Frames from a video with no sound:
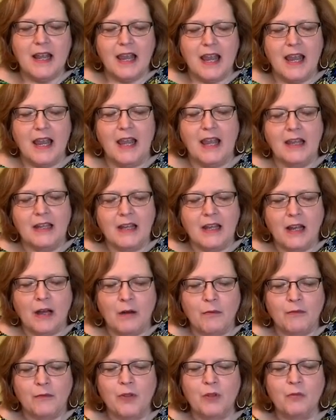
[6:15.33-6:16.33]
and
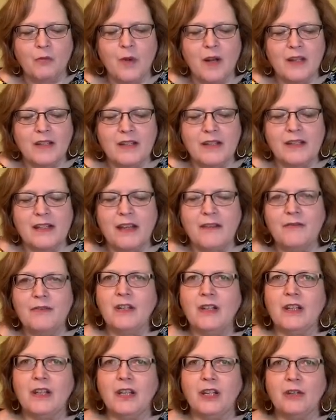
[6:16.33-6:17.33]
um, you want to
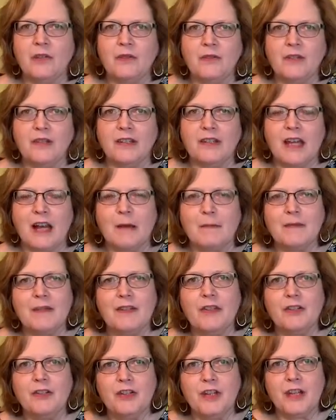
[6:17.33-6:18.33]
definitely use a top
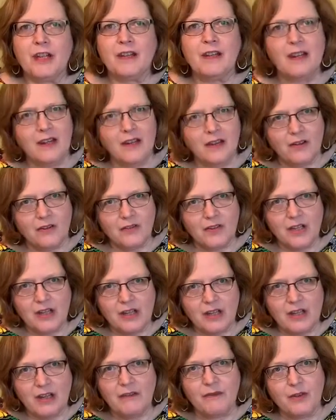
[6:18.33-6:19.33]
stitching needle to,
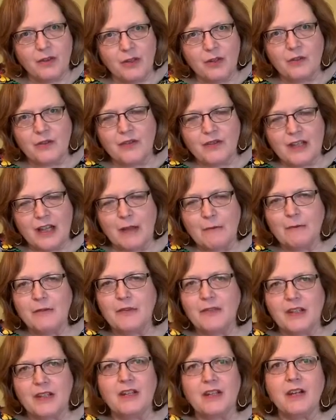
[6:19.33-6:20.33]
if you use top
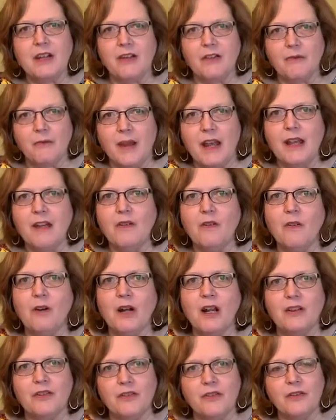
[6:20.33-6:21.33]
stitching thread, or
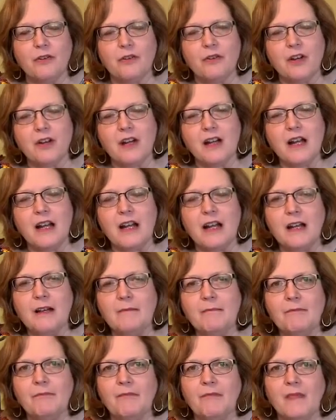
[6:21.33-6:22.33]
else your
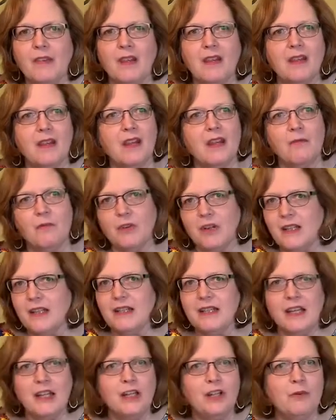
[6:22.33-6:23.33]
um, it will
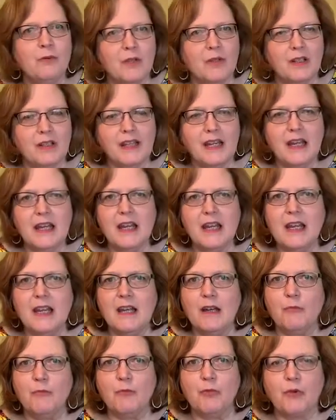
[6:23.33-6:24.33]
continually
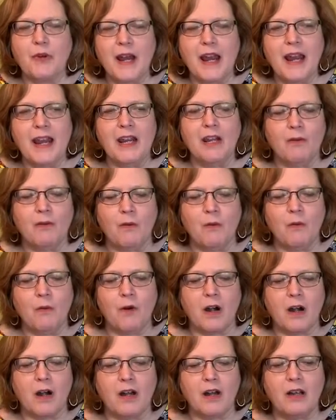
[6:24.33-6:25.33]
break
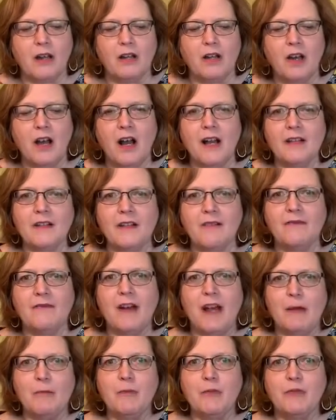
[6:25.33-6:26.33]
or cause the
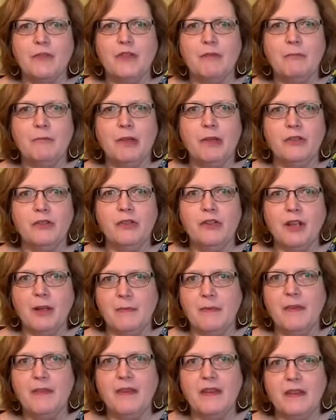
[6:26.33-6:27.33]
fibers to bunch
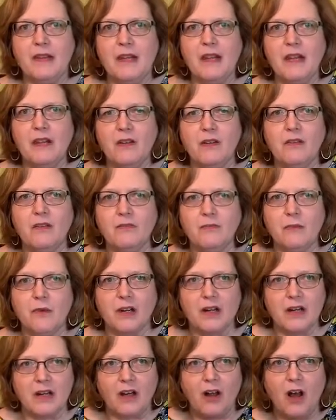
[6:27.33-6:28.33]
up at the needle
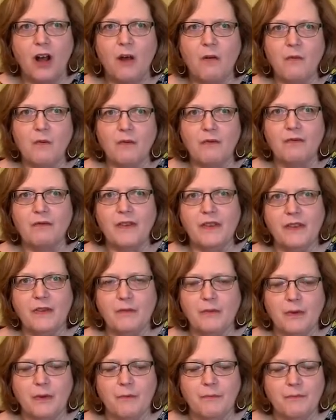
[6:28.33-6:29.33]
where it all won't fit
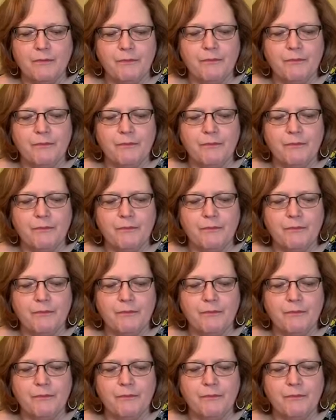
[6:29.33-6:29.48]
through.